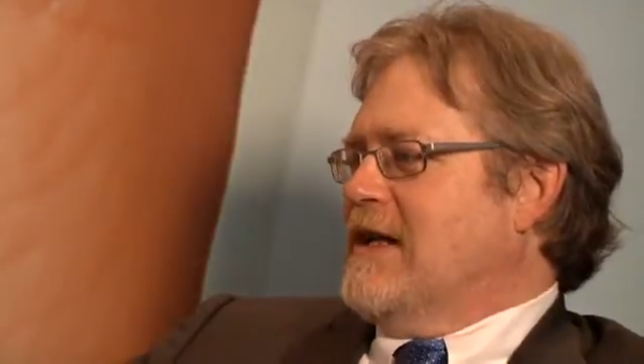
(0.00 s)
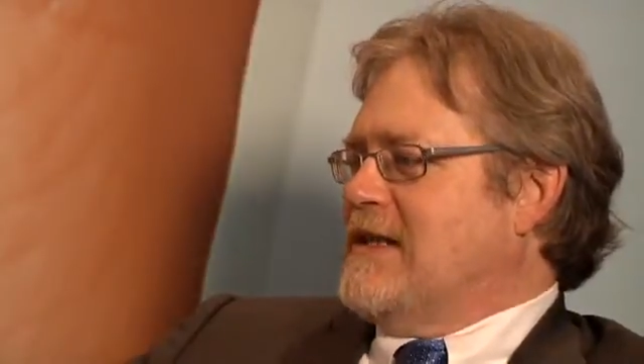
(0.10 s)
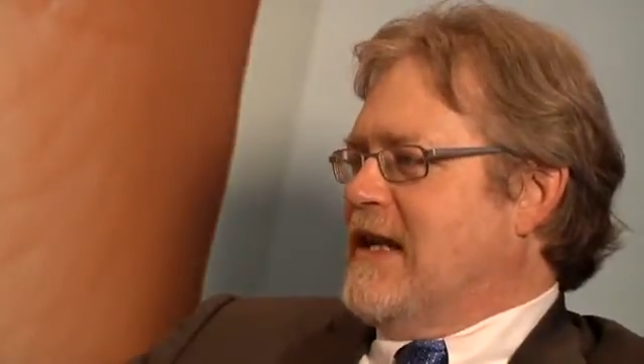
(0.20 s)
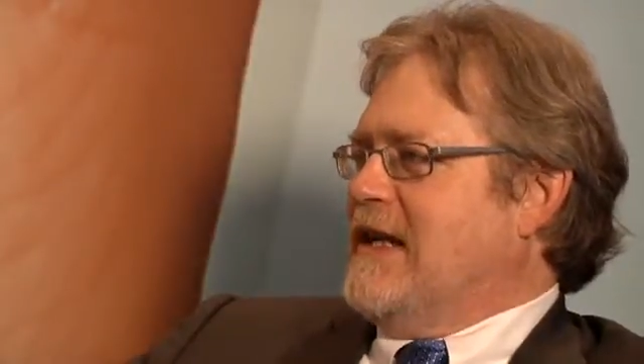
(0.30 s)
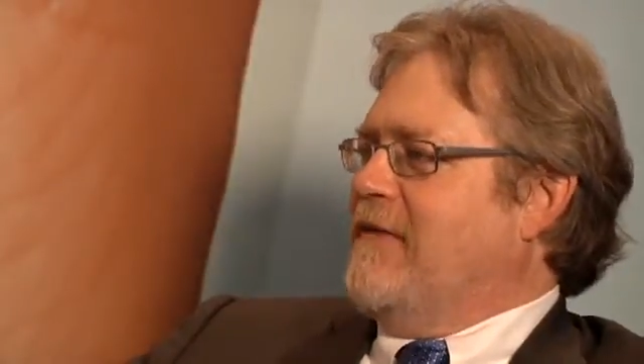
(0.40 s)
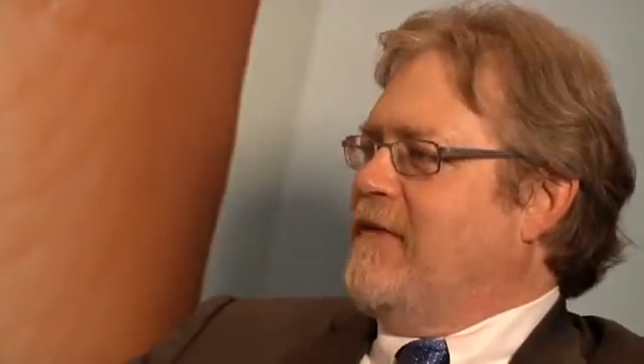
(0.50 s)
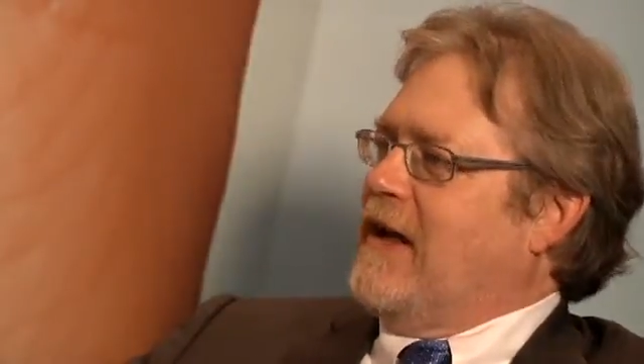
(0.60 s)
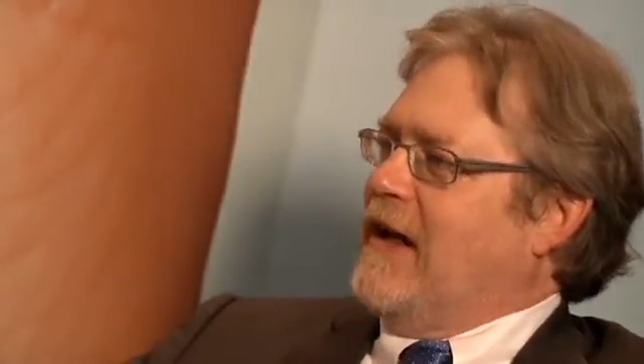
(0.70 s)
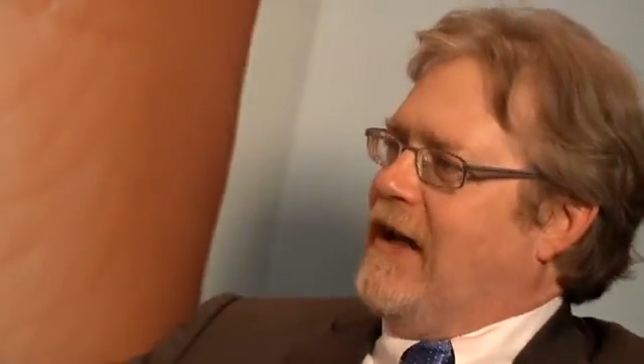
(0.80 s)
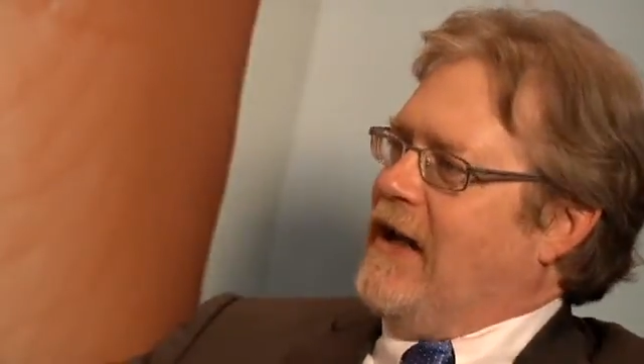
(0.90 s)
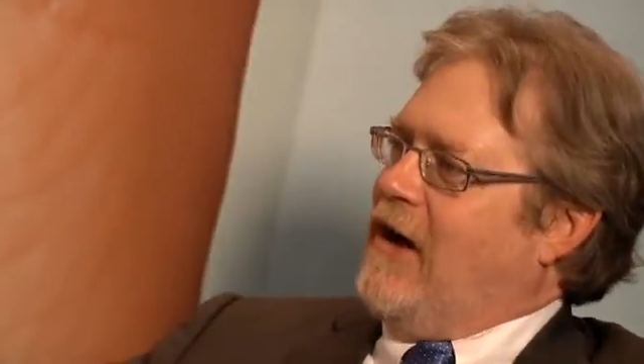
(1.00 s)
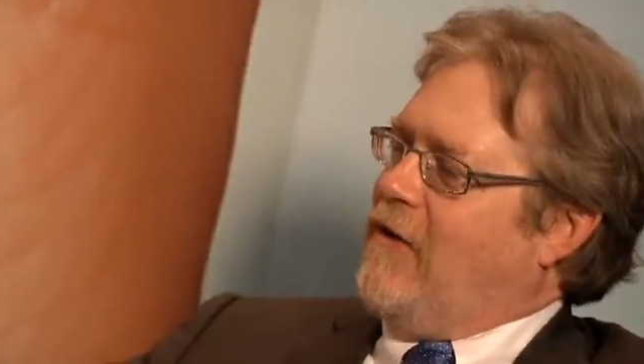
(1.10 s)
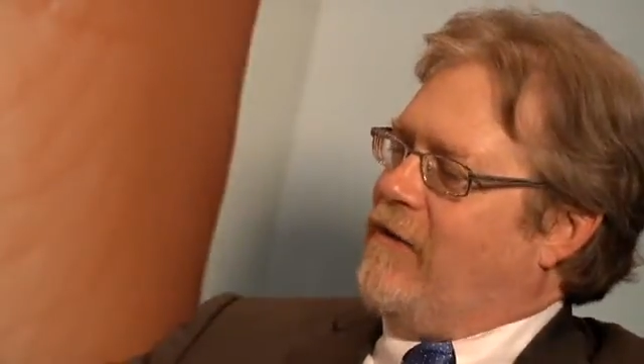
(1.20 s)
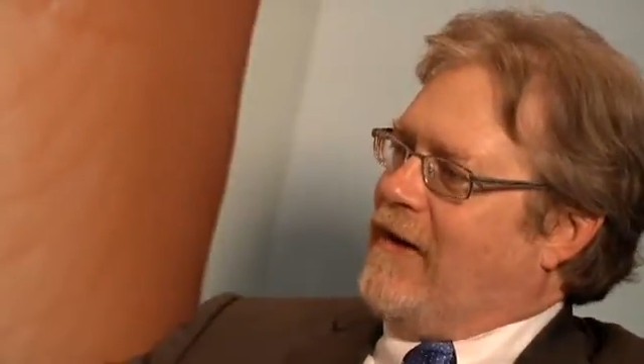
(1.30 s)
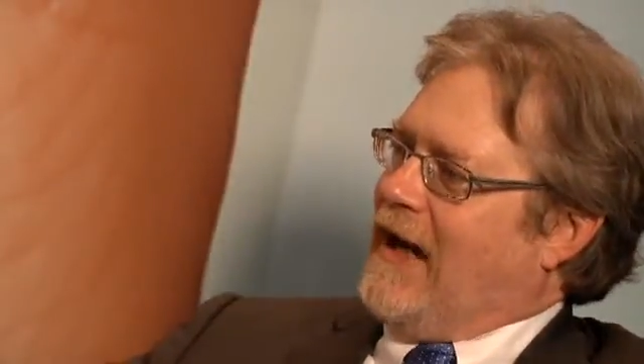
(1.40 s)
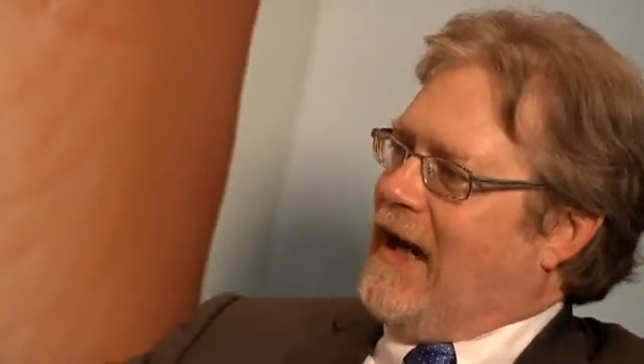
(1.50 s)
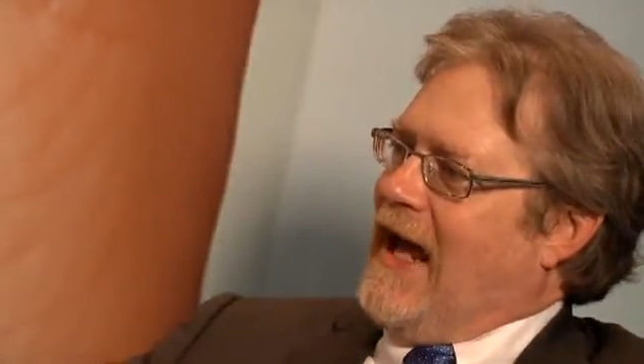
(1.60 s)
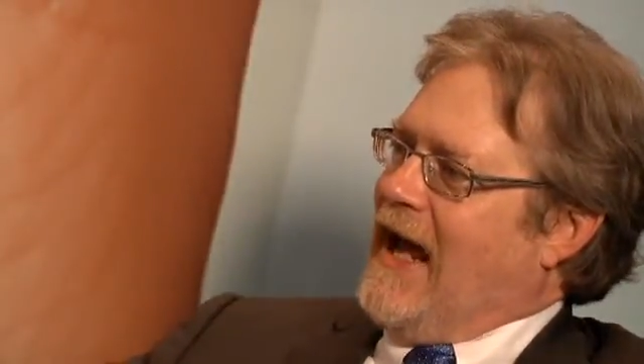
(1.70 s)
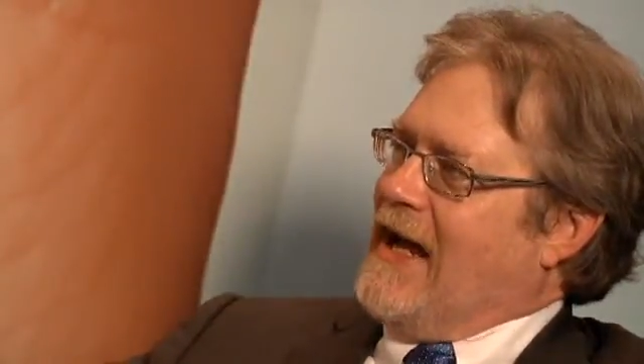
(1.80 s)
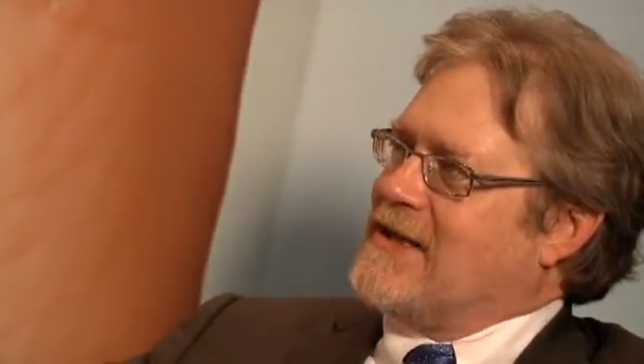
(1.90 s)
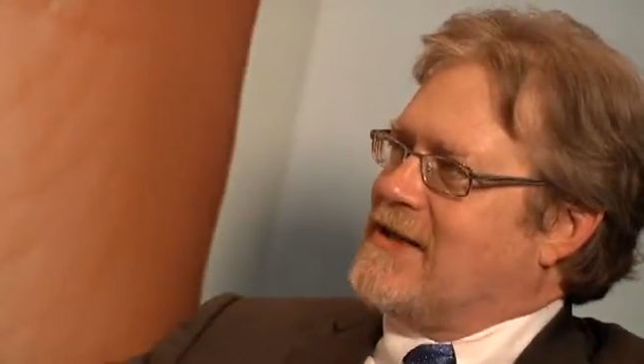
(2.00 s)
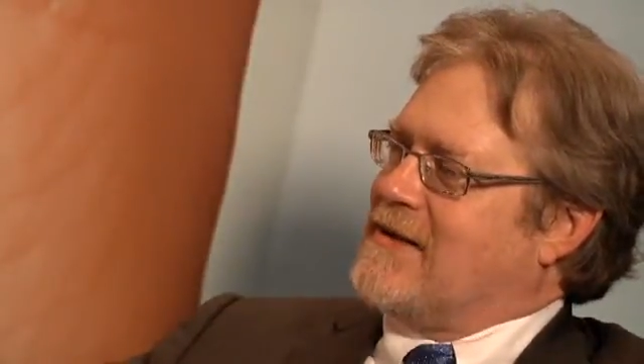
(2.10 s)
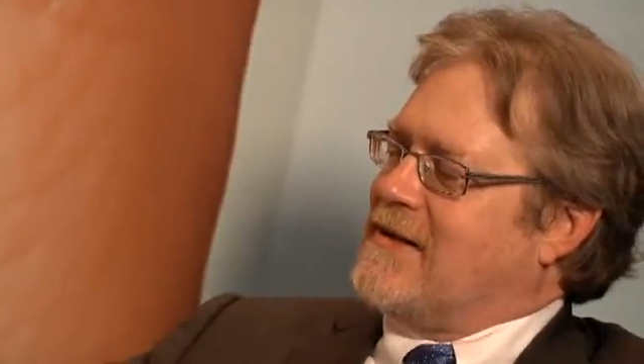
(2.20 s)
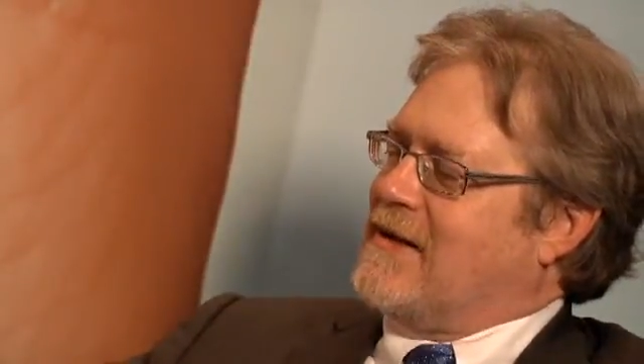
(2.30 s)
significantly over the last